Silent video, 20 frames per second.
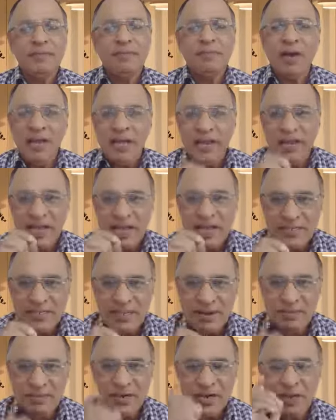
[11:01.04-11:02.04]
malaria
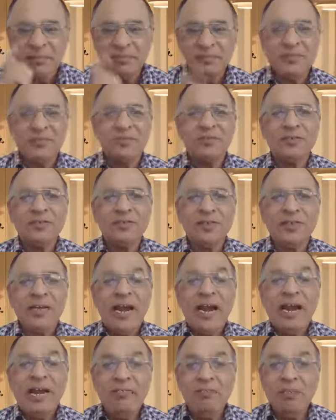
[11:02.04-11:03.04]
symptoms
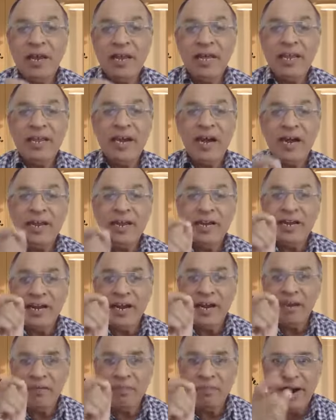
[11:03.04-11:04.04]
and malaria
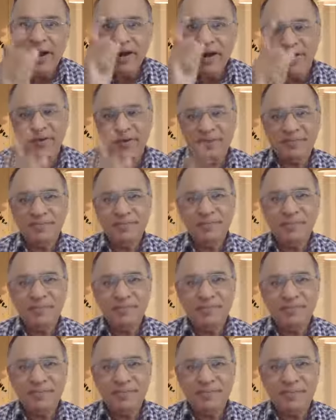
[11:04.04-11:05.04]
treatment.
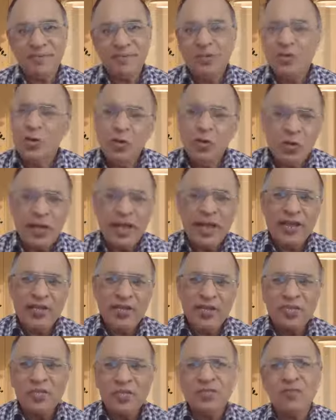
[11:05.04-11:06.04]
So you can
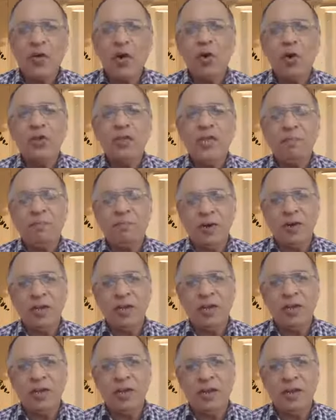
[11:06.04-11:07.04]
just follow that
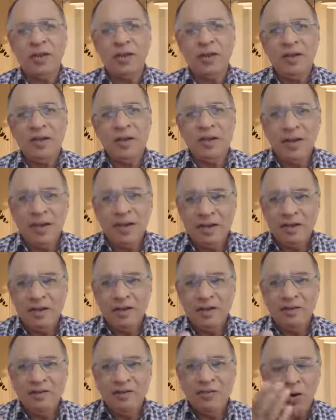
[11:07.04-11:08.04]
particular,
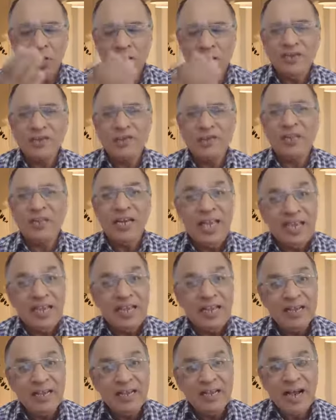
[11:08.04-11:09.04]
the
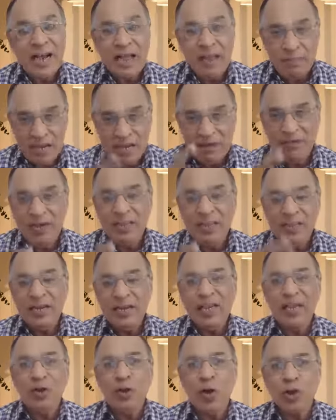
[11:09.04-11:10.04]
link. I am giving the
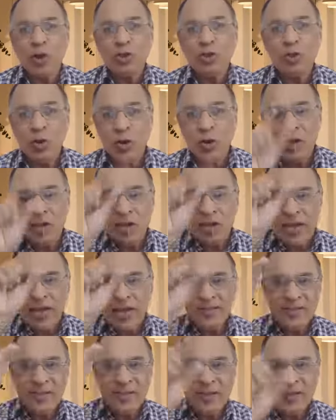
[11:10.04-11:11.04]
link also
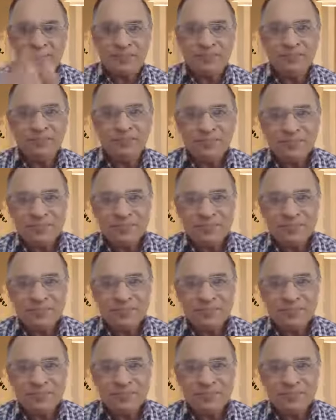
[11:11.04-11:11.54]
as a,